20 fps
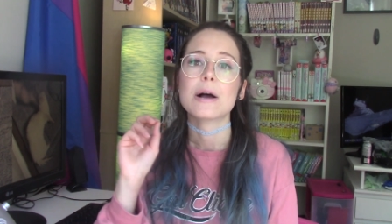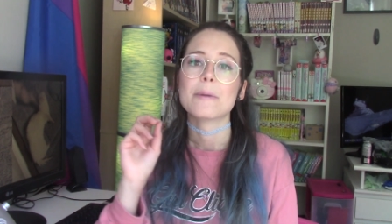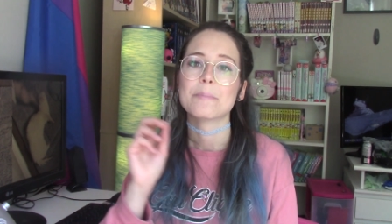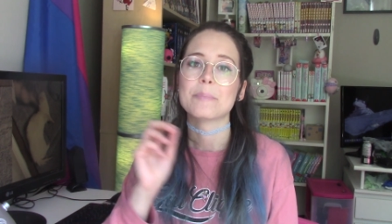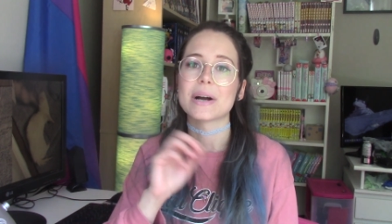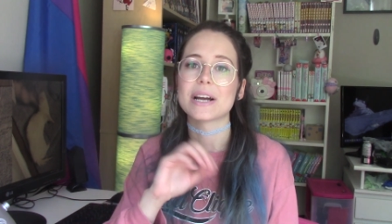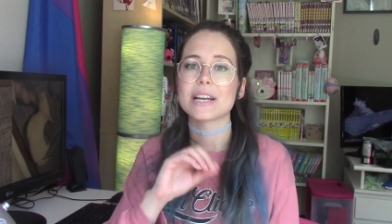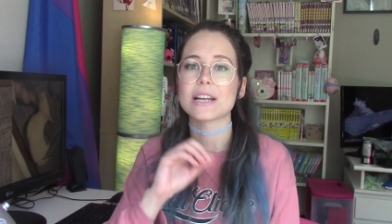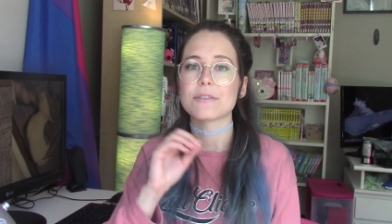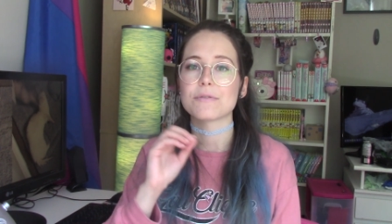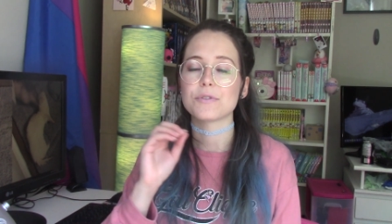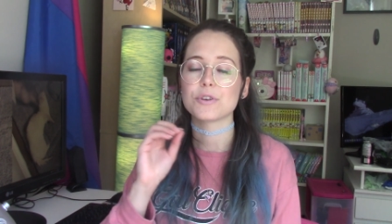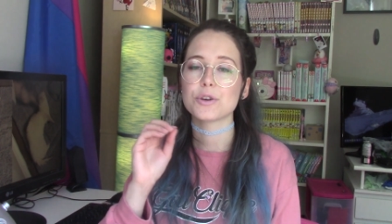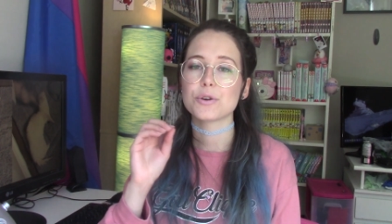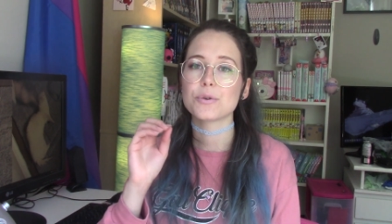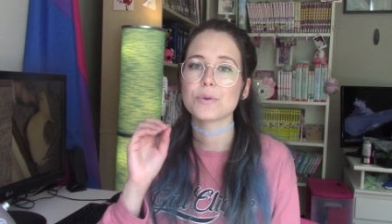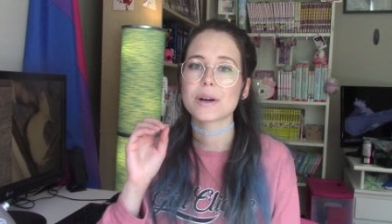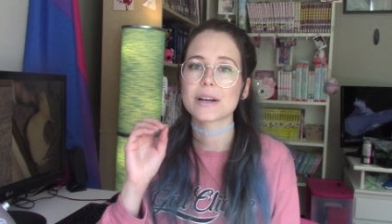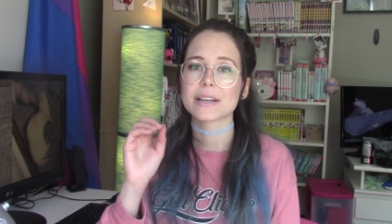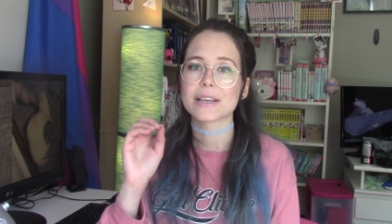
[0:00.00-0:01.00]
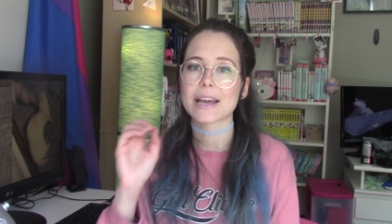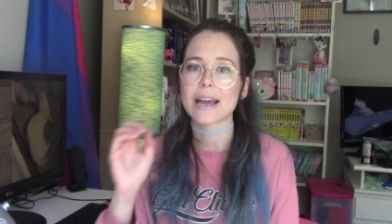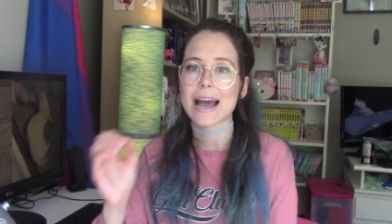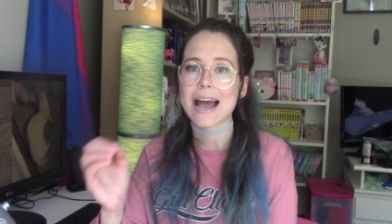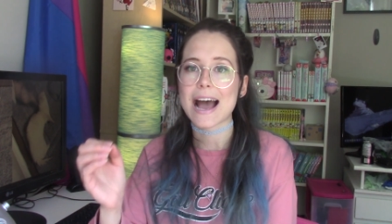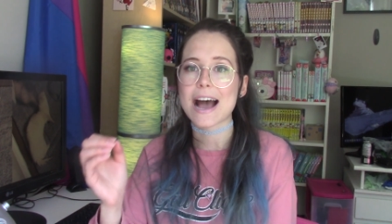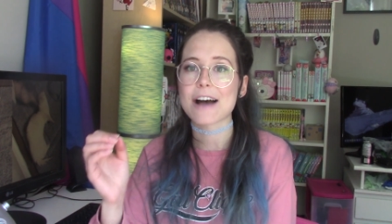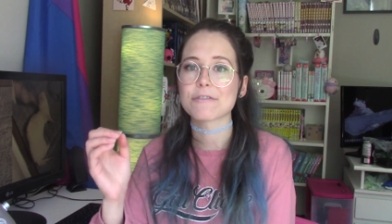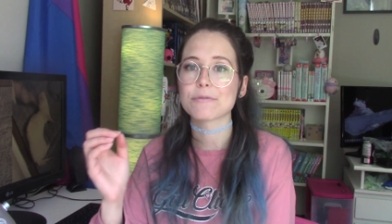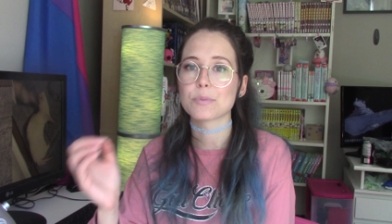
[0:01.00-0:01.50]
But if you
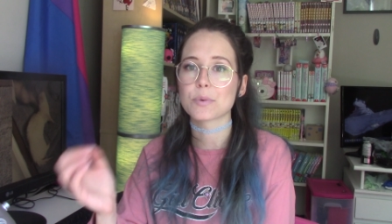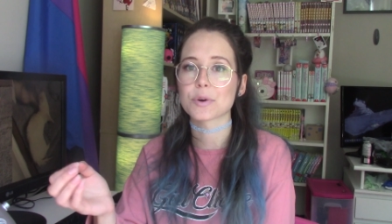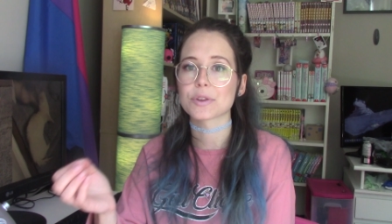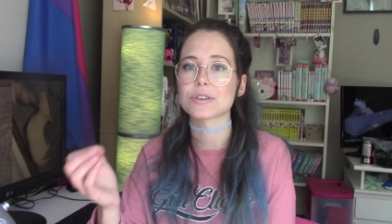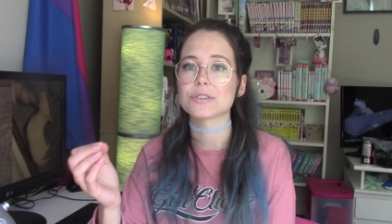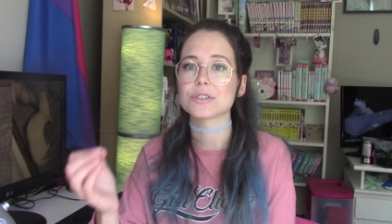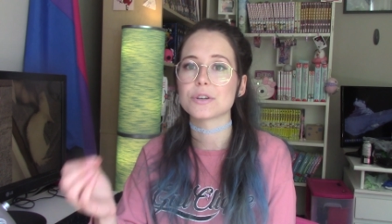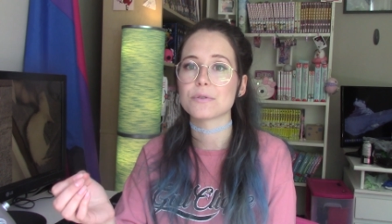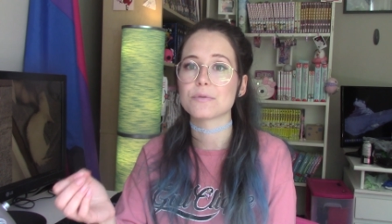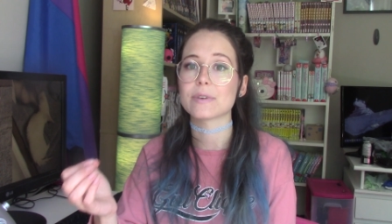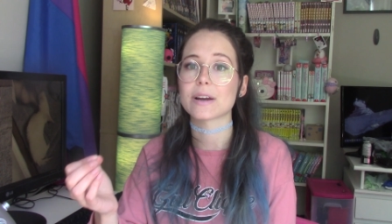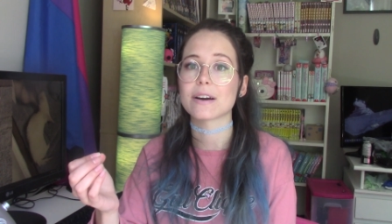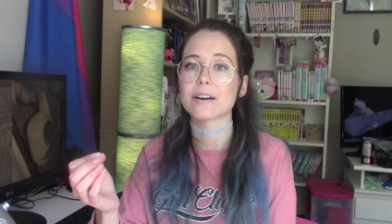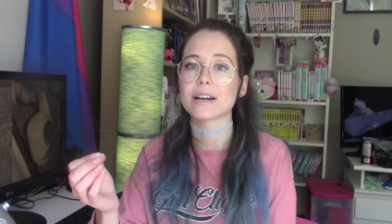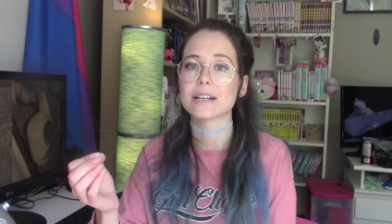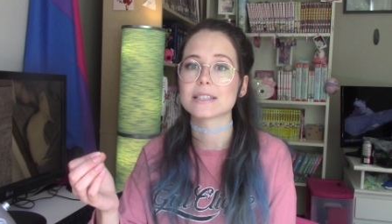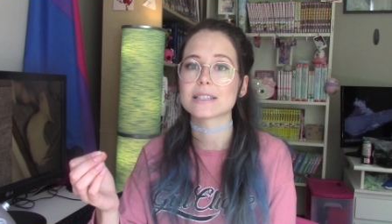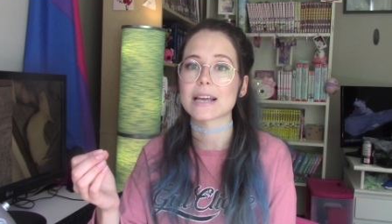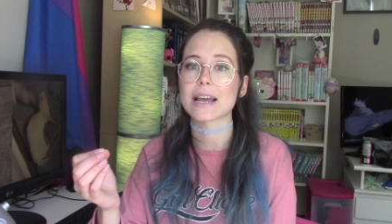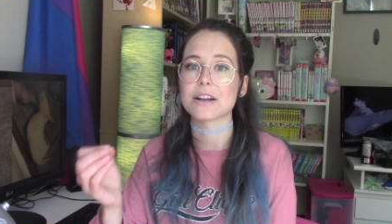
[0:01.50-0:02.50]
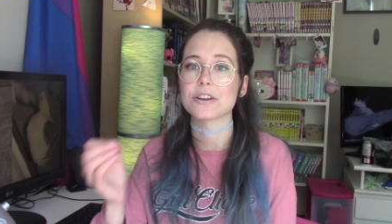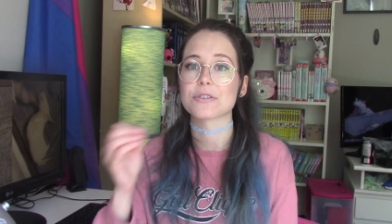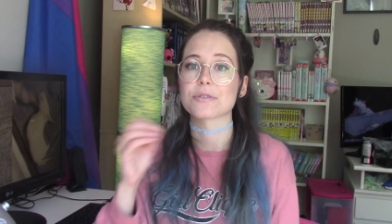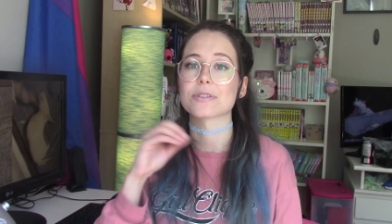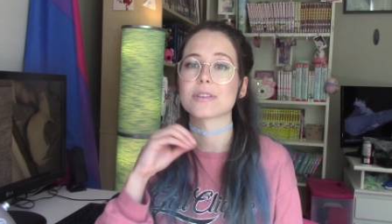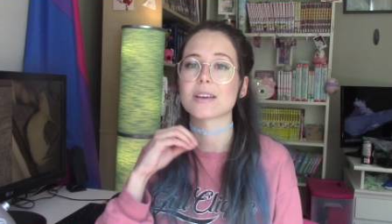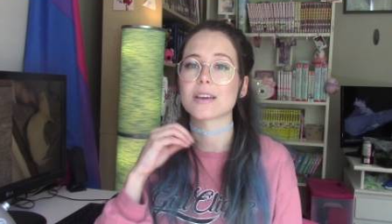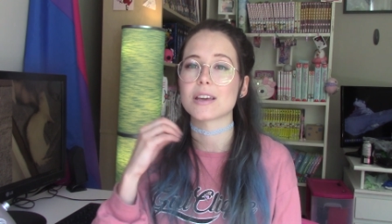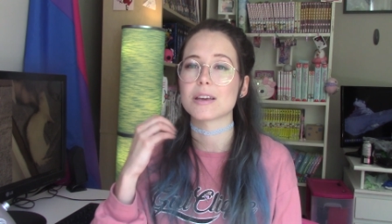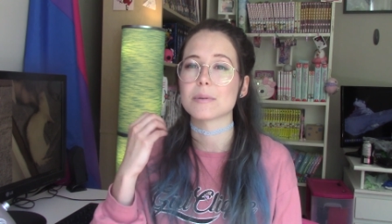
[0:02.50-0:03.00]
have more than two ferrets and you're
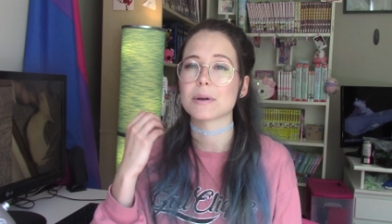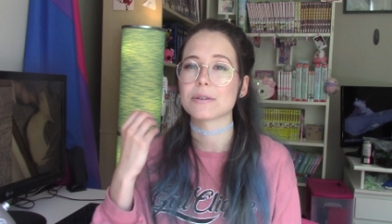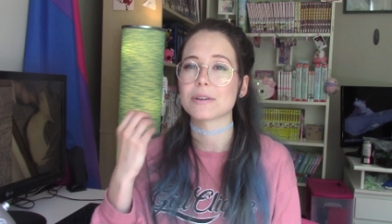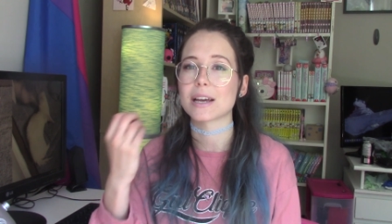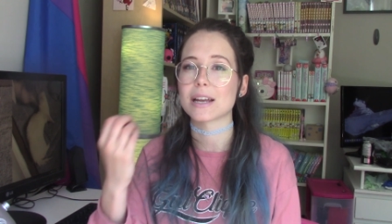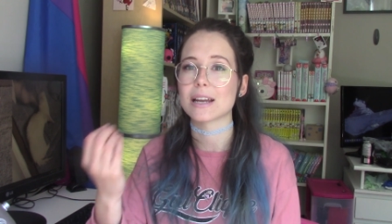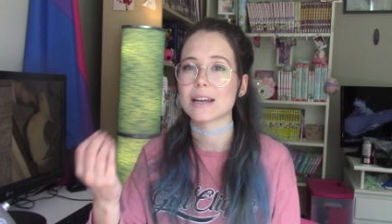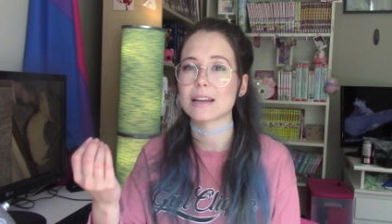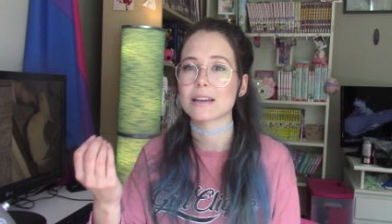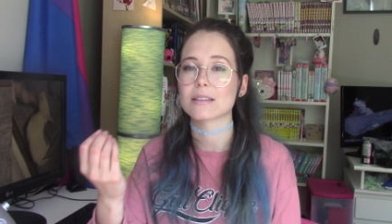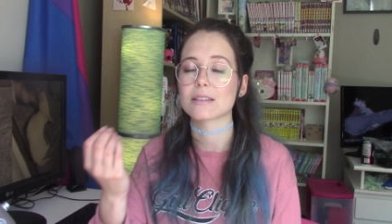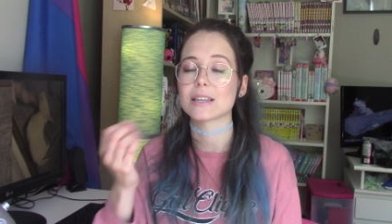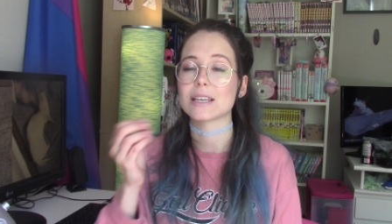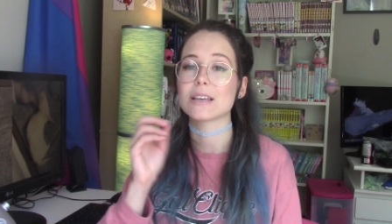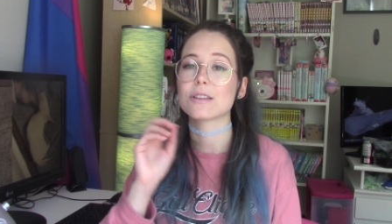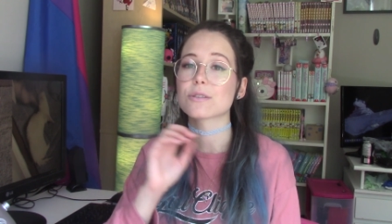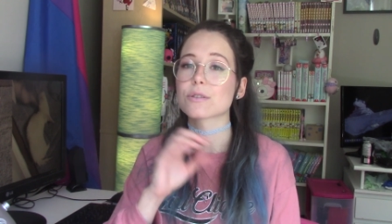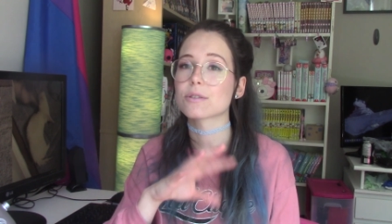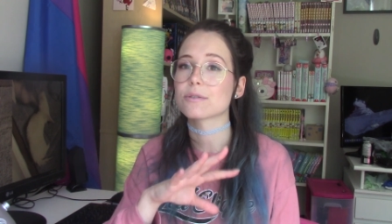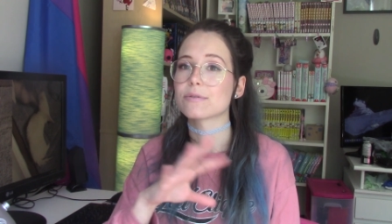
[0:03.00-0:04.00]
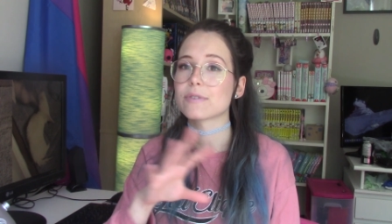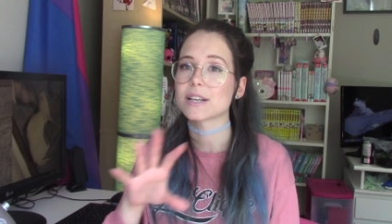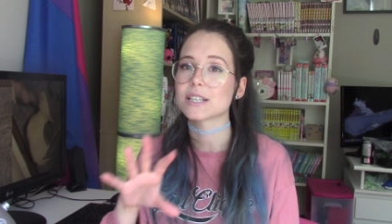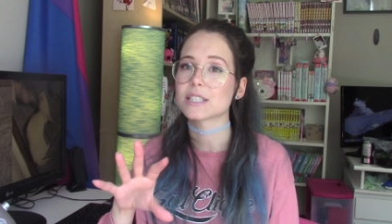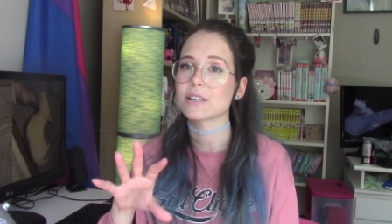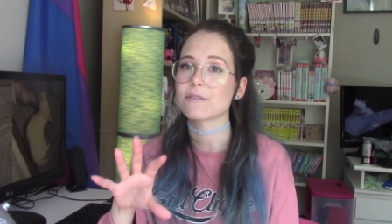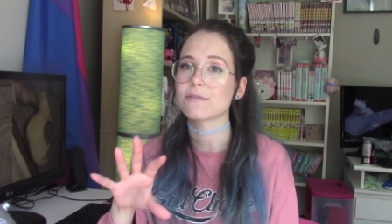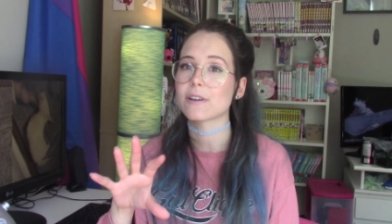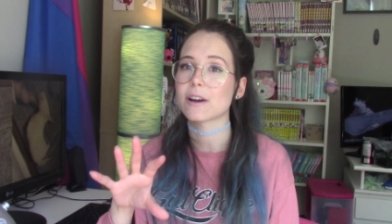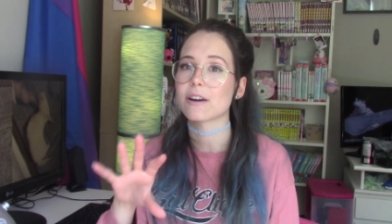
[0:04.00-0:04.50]
thinking about getting either the
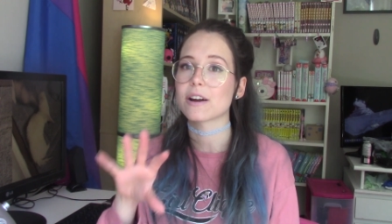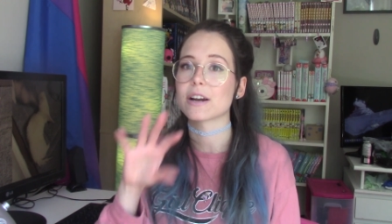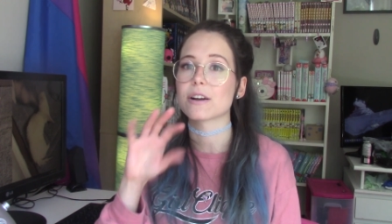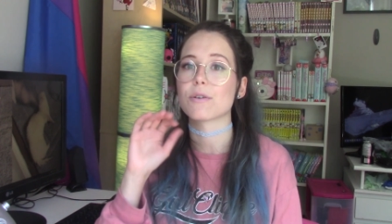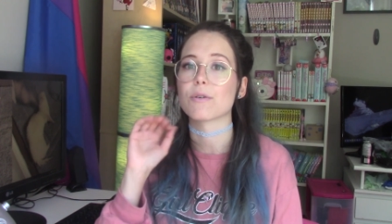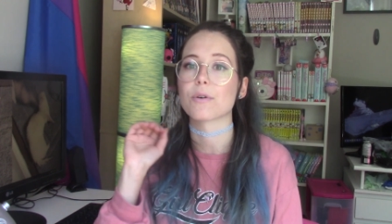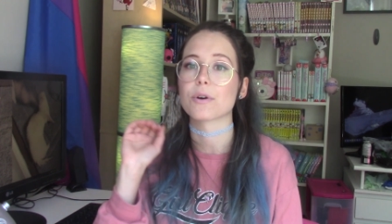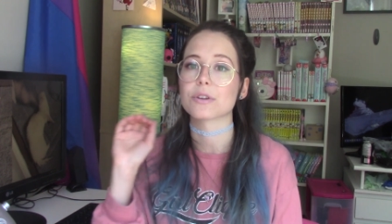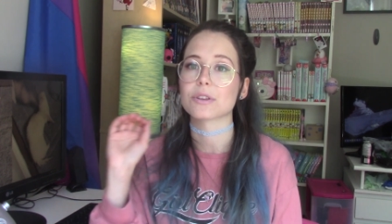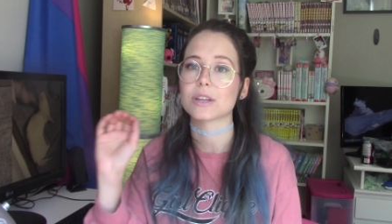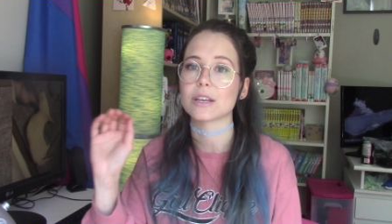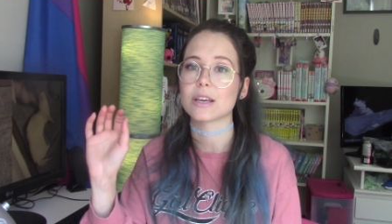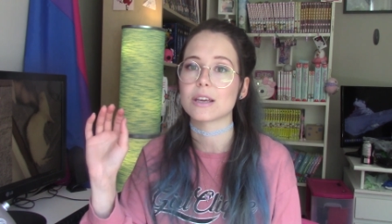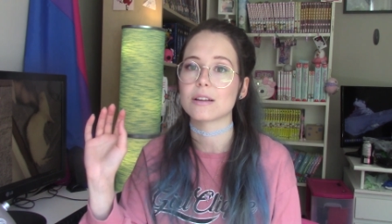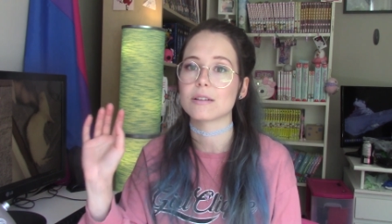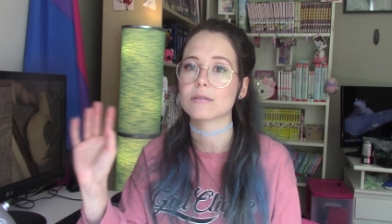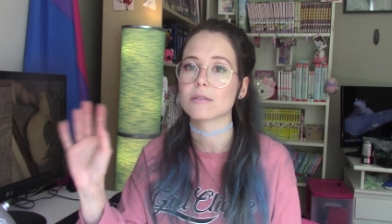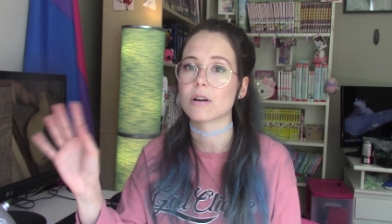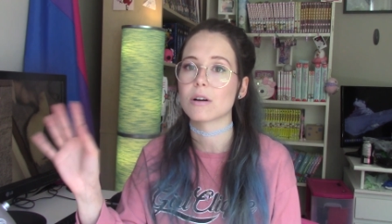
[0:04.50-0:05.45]
feisty ferret or the